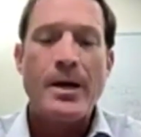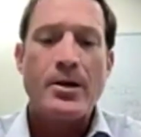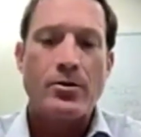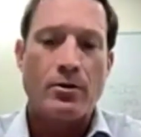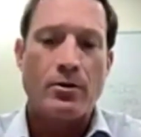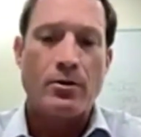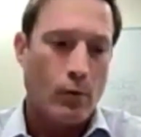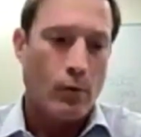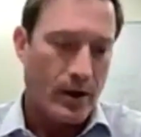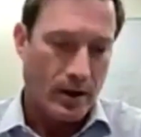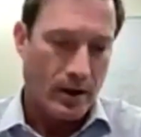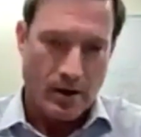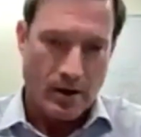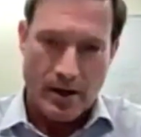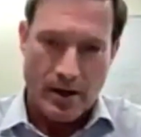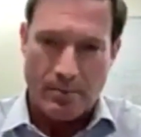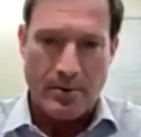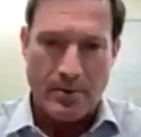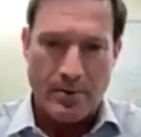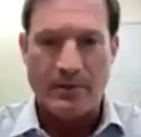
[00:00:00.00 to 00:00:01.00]
You're avoiding a
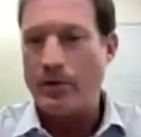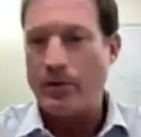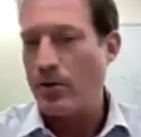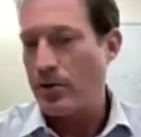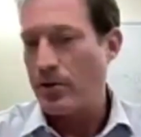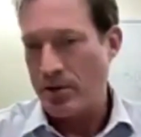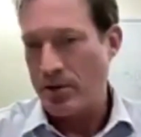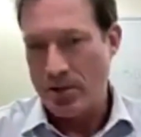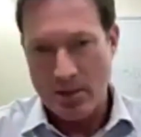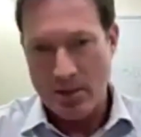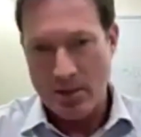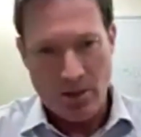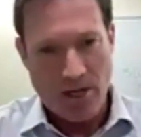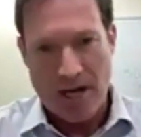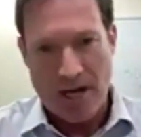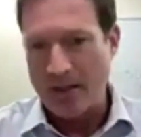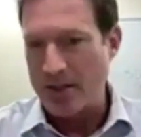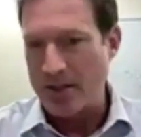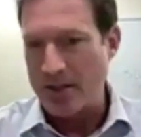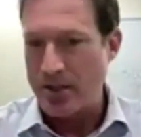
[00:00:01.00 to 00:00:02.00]
lot of pitfalls,
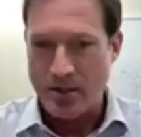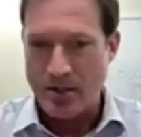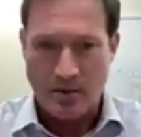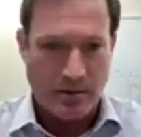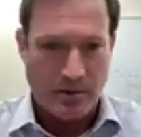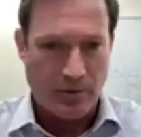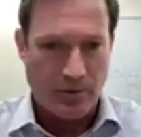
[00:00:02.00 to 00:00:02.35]
challenges,